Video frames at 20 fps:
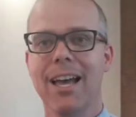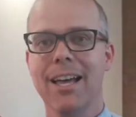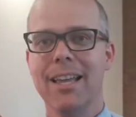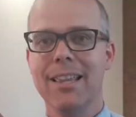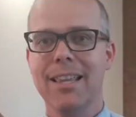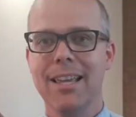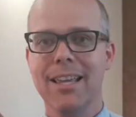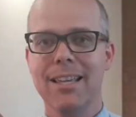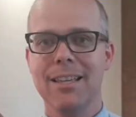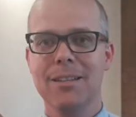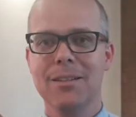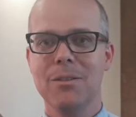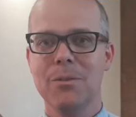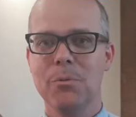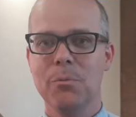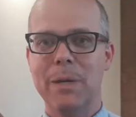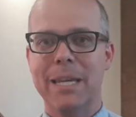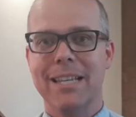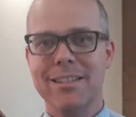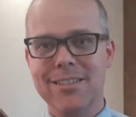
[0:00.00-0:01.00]
Uh,
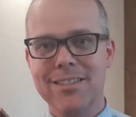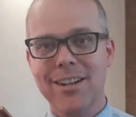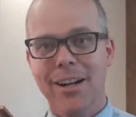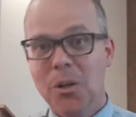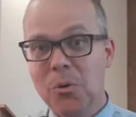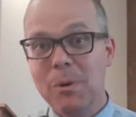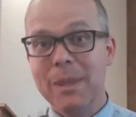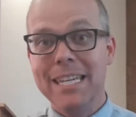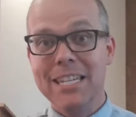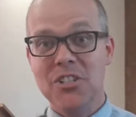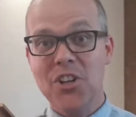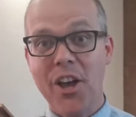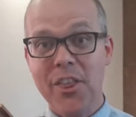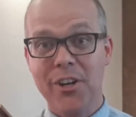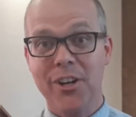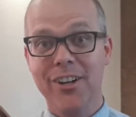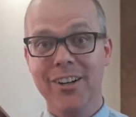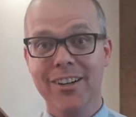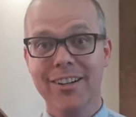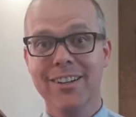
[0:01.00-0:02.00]
we get stuck with each
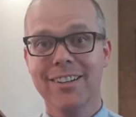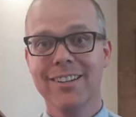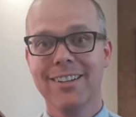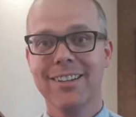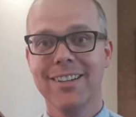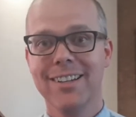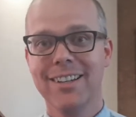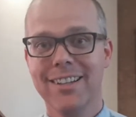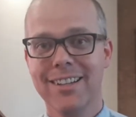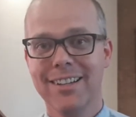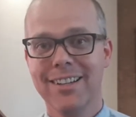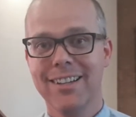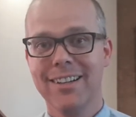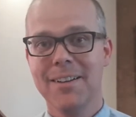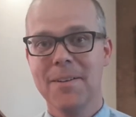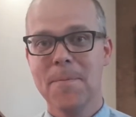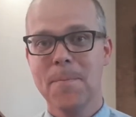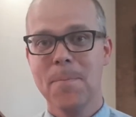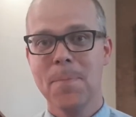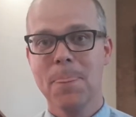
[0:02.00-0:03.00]
other.
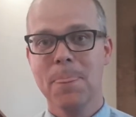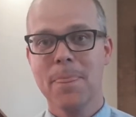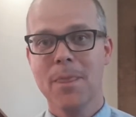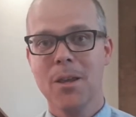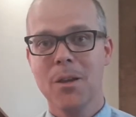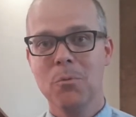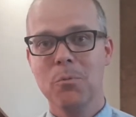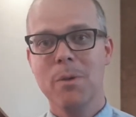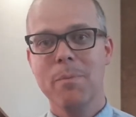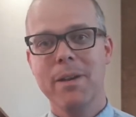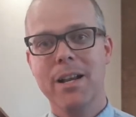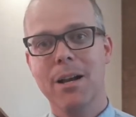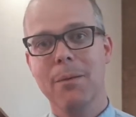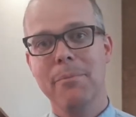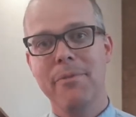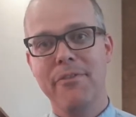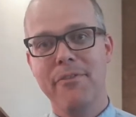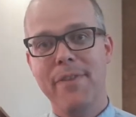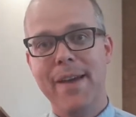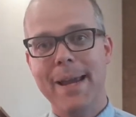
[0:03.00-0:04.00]
We become
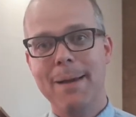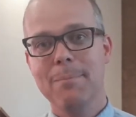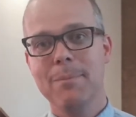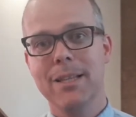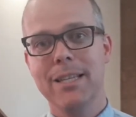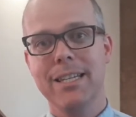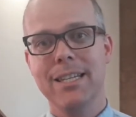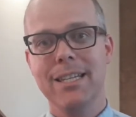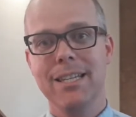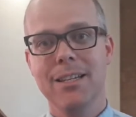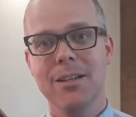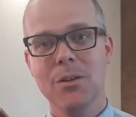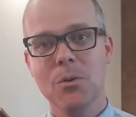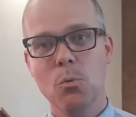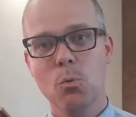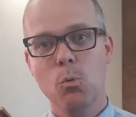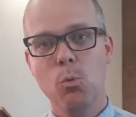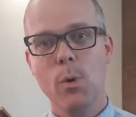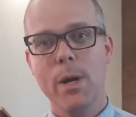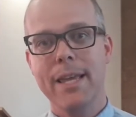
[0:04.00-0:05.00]
family
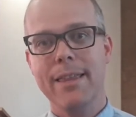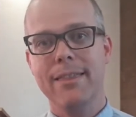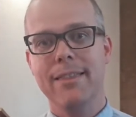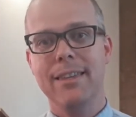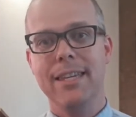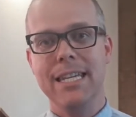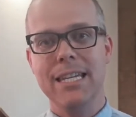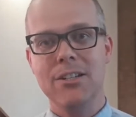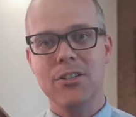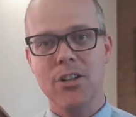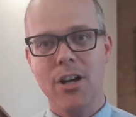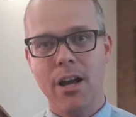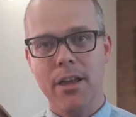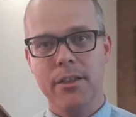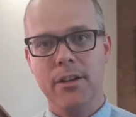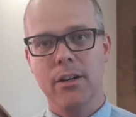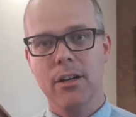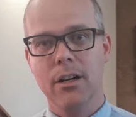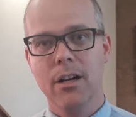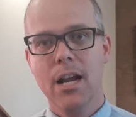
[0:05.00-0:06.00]
with each
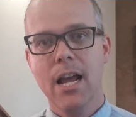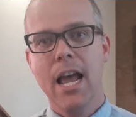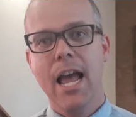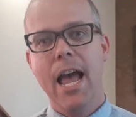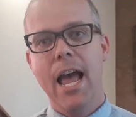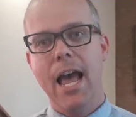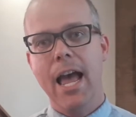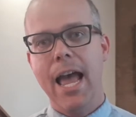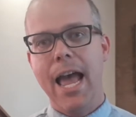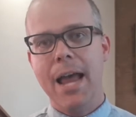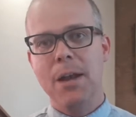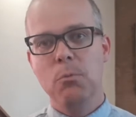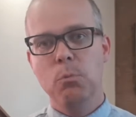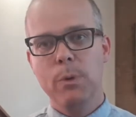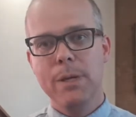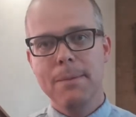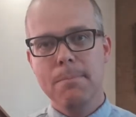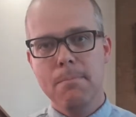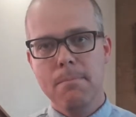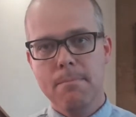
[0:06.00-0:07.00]
other, and
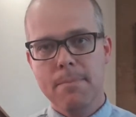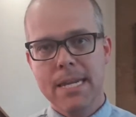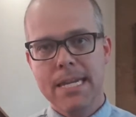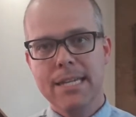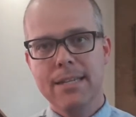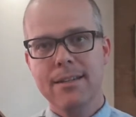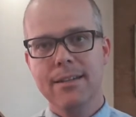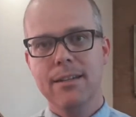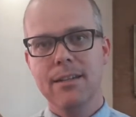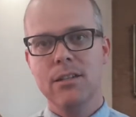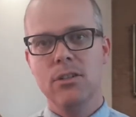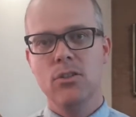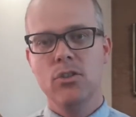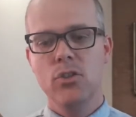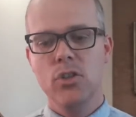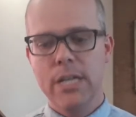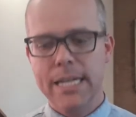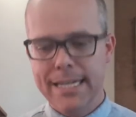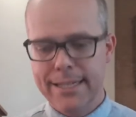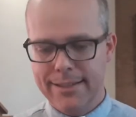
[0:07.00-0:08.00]
we meet
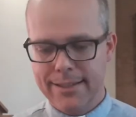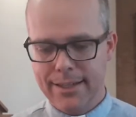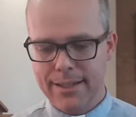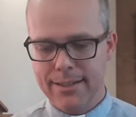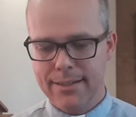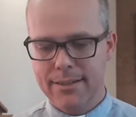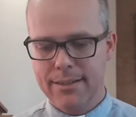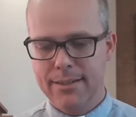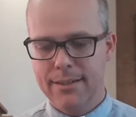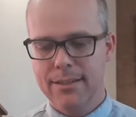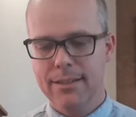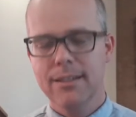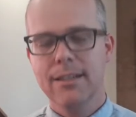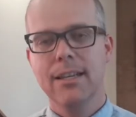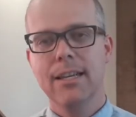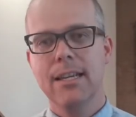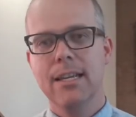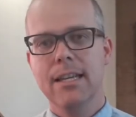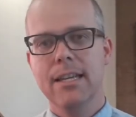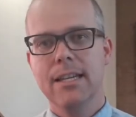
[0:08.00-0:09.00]
Jesus
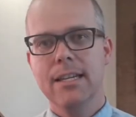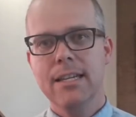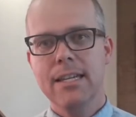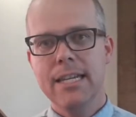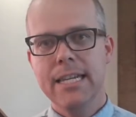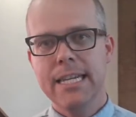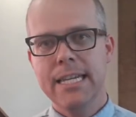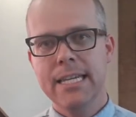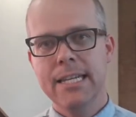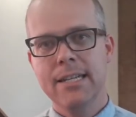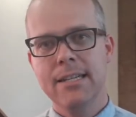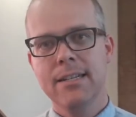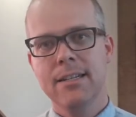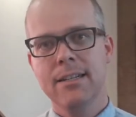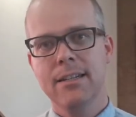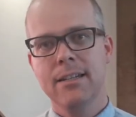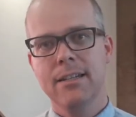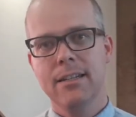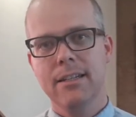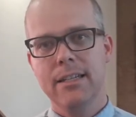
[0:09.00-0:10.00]

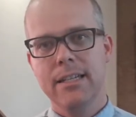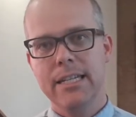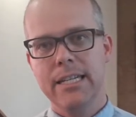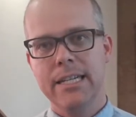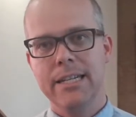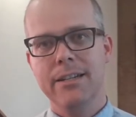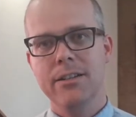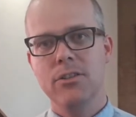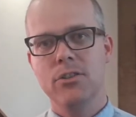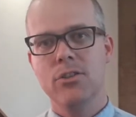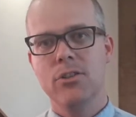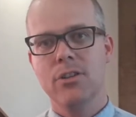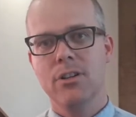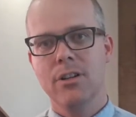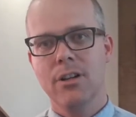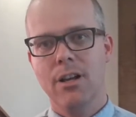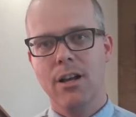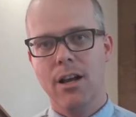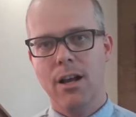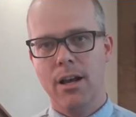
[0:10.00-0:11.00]
in each
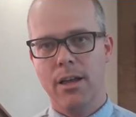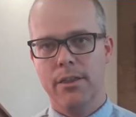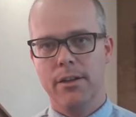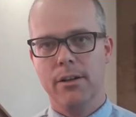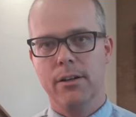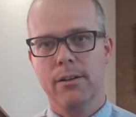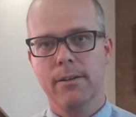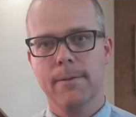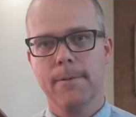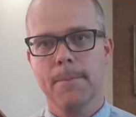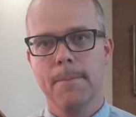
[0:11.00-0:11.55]
other.